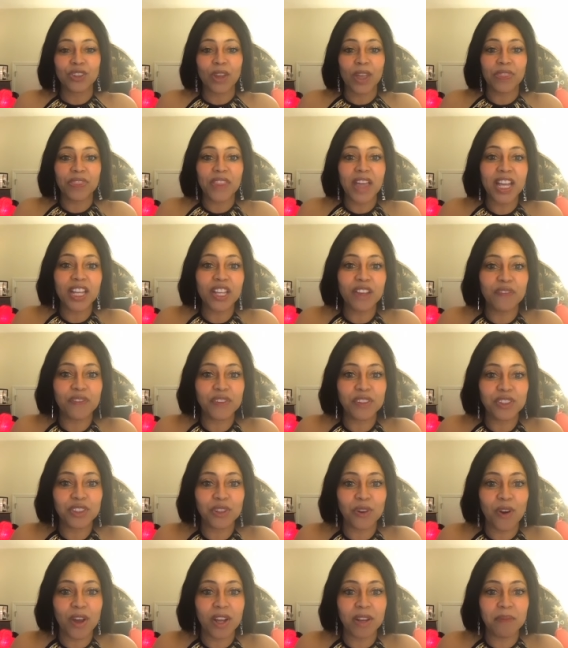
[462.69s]
So I thank you
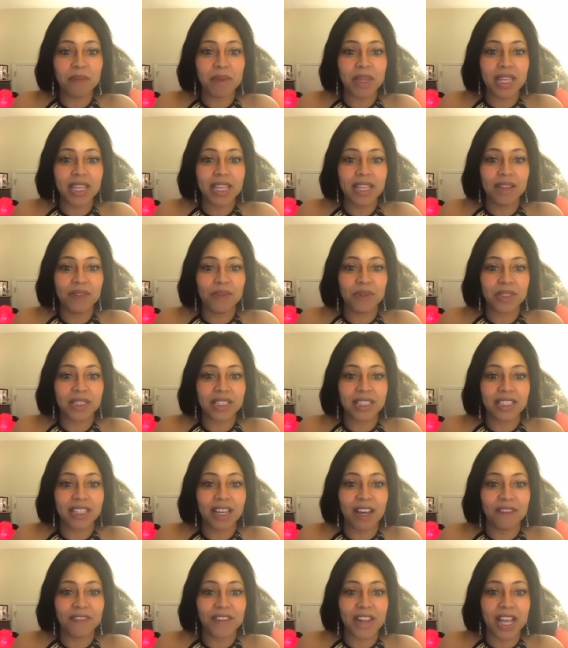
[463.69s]
for joining me
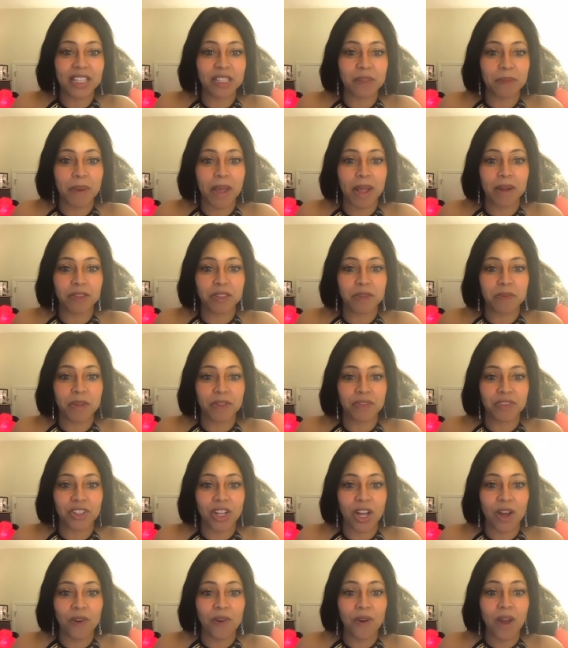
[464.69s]
with the Love Dr. Pamela
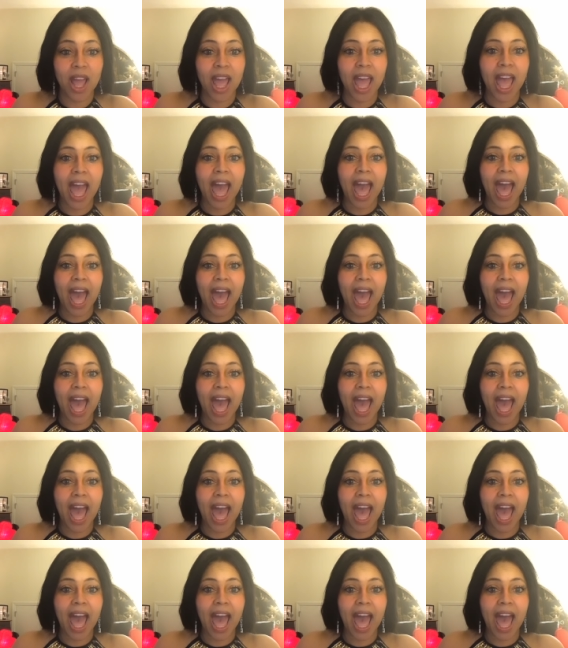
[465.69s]
Smith Show.